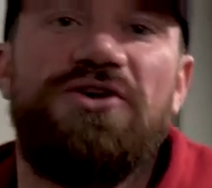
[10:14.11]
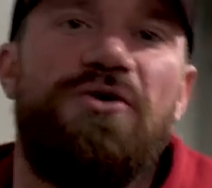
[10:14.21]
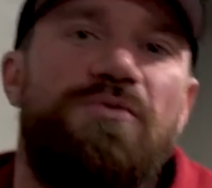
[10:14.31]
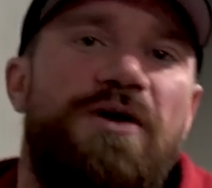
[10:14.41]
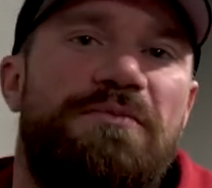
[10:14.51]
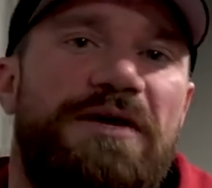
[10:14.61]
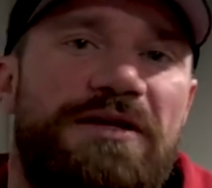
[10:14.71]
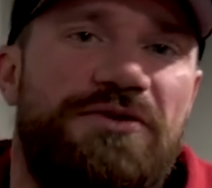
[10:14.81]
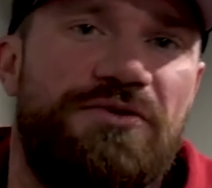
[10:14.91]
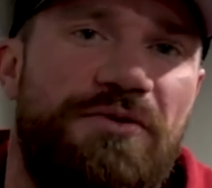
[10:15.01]
don't want me
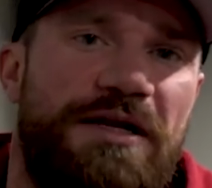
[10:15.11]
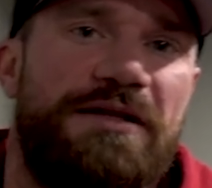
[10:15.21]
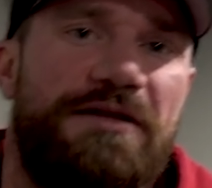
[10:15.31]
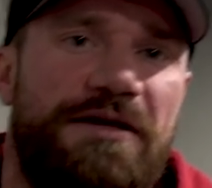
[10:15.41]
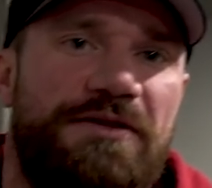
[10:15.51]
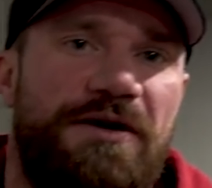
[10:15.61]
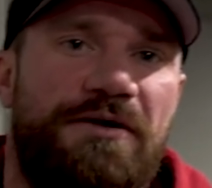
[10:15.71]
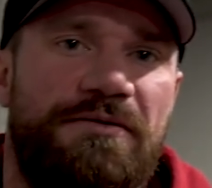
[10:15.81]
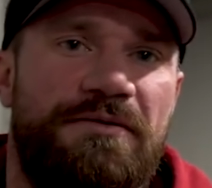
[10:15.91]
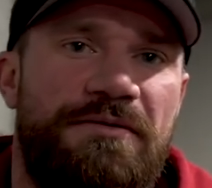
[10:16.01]
to do anything.
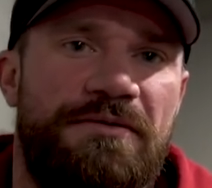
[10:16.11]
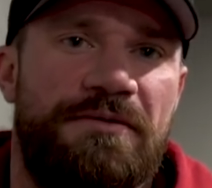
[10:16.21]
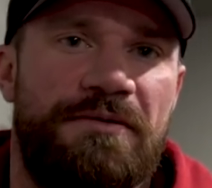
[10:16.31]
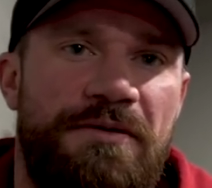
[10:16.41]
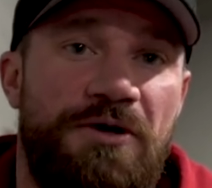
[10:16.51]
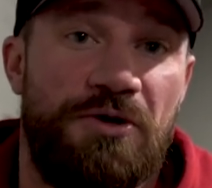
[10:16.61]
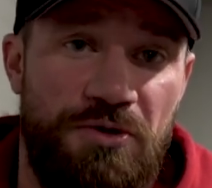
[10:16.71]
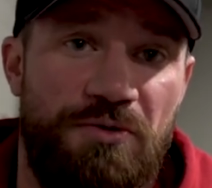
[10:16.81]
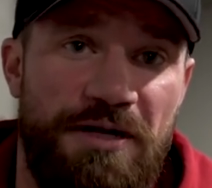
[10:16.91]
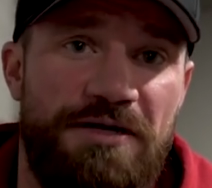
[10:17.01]
Mm -mm.
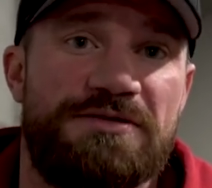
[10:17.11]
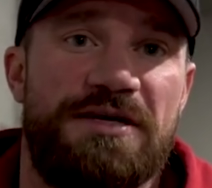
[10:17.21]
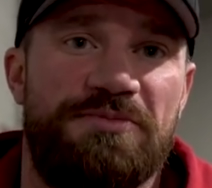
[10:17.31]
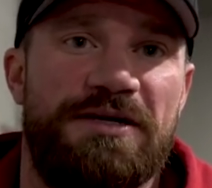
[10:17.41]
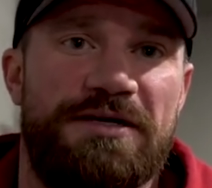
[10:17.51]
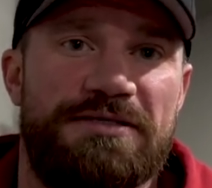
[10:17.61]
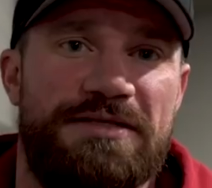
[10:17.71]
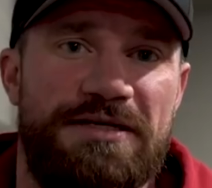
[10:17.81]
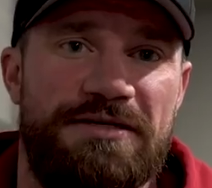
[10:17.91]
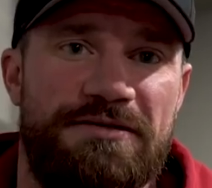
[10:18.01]
You want to hear something
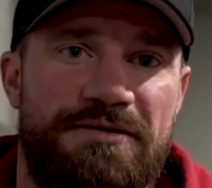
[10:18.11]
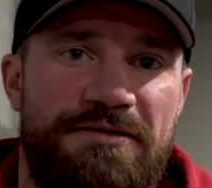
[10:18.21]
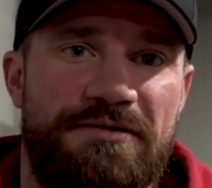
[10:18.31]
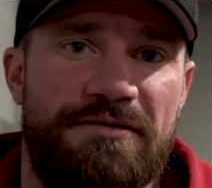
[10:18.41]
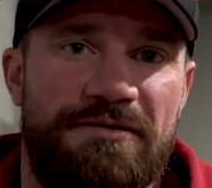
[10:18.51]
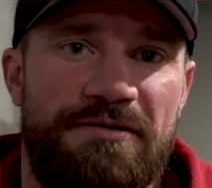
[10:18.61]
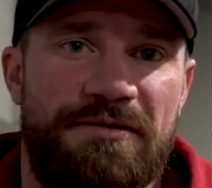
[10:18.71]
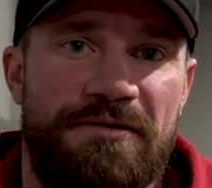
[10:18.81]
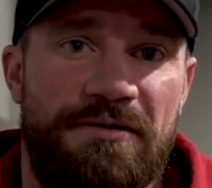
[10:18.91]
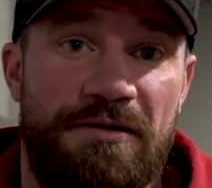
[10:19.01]
conceited? Yeah.